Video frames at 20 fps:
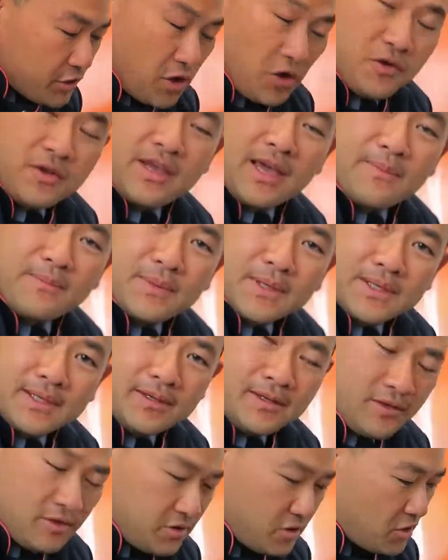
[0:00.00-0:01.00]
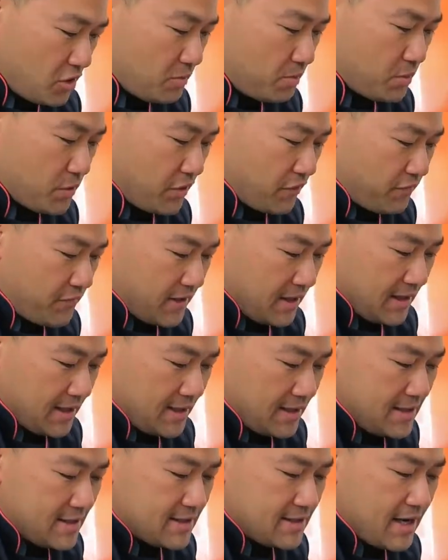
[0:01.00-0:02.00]
don't get bitten, don't put your finger
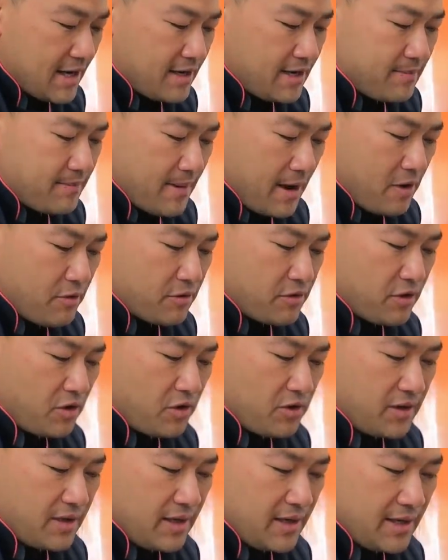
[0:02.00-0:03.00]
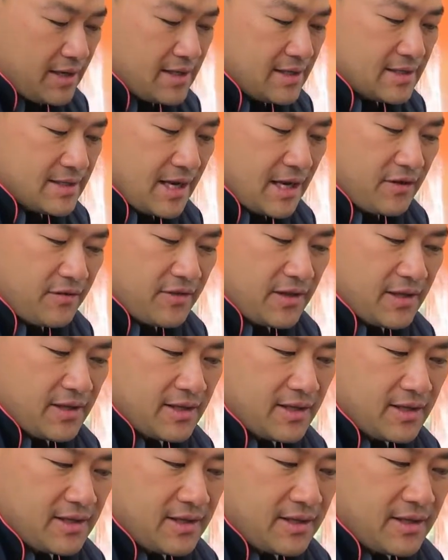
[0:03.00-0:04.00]
inside the mouth on the inside of
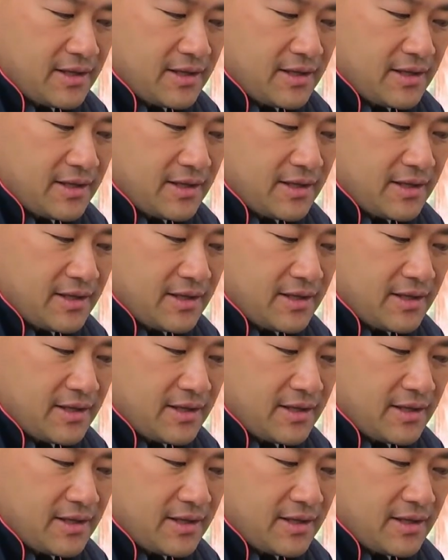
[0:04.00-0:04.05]
the